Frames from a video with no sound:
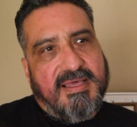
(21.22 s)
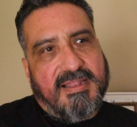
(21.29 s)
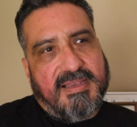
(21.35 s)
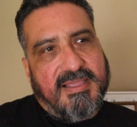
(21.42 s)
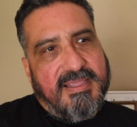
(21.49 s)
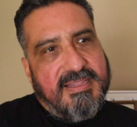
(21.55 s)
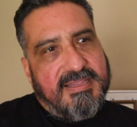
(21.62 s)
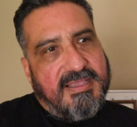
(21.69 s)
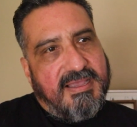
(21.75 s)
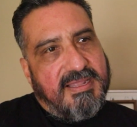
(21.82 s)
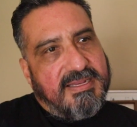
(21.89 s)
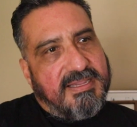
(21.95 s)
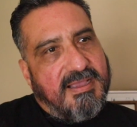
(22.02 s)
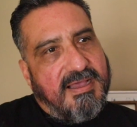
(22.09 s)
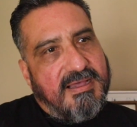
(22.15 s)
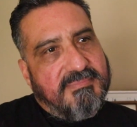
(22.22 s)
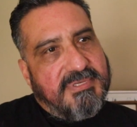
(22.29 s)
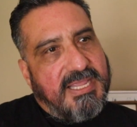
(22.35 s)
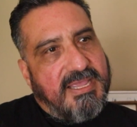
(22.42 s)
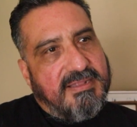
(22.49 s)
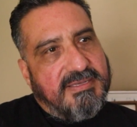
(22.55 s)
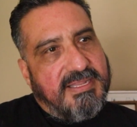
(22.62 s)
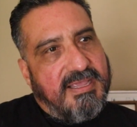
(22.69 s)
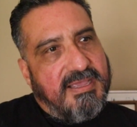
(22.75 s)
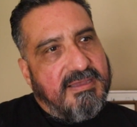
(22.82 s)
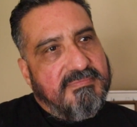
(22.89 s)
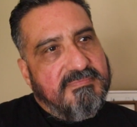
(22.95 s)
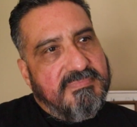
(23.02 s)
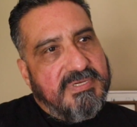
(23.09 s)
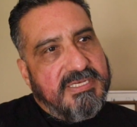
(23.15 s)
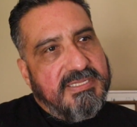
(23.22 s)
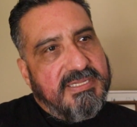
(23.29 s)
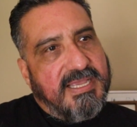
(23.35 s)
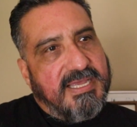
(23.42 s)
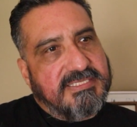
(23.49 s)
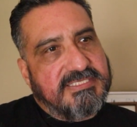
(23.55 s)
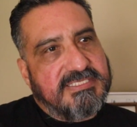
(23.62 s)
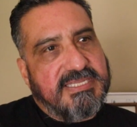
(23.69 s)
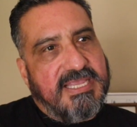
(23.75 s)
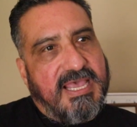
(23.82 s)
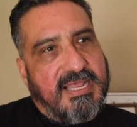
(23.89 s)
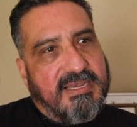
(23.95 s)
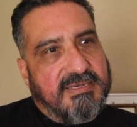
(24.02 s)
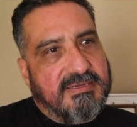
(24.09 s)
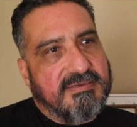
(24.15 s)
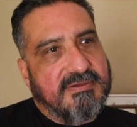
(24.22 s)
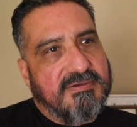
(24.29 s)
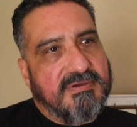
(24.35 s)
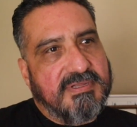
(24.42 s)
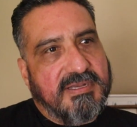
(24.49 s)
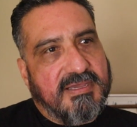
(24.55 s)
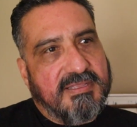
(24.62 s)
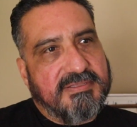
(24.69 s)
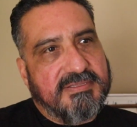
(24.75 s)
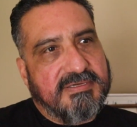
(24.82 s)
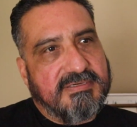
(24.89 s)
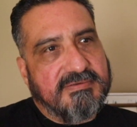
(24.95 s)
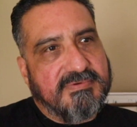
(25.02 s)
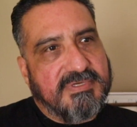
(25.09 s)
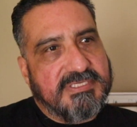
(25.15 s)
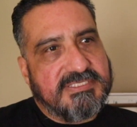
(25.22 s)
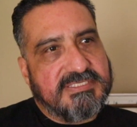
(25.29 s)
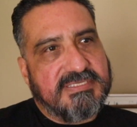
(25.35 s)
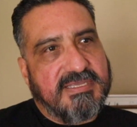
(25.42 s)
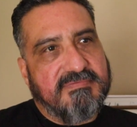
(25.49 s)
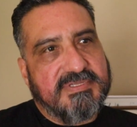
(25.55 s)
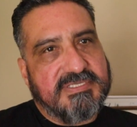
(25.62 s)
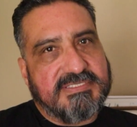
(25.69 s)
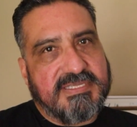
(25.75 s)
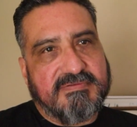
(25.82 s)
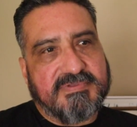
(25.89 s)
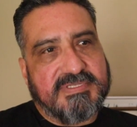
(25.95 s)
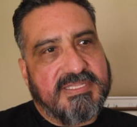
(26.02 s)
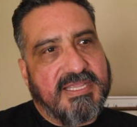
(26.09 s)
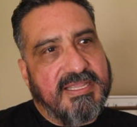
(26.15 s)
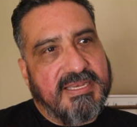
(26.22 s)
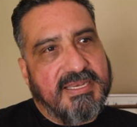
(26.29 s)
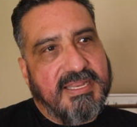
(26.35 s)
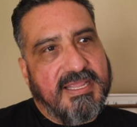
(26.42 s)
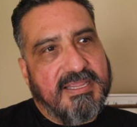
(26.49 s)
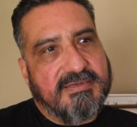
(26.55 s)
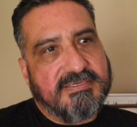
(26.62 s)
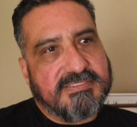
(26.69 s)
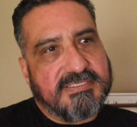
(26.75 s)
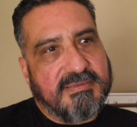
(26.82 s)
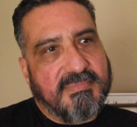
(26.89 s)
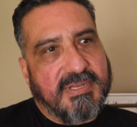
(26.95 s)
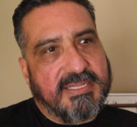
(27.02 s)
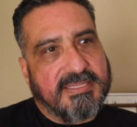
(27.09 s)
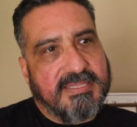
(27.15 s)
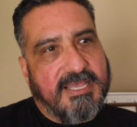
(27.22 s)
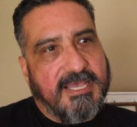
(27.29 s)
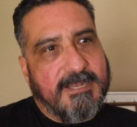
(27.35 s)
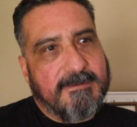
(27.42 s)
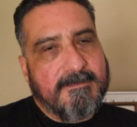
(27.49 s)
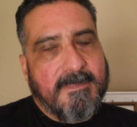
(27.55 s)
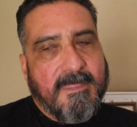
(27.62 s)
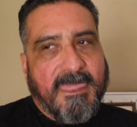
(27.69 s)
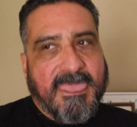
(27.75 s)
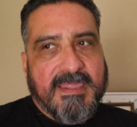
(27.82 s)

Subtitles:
LA kind of calmed down now, but you got Seattle going on their, what, 77th day today or something like that.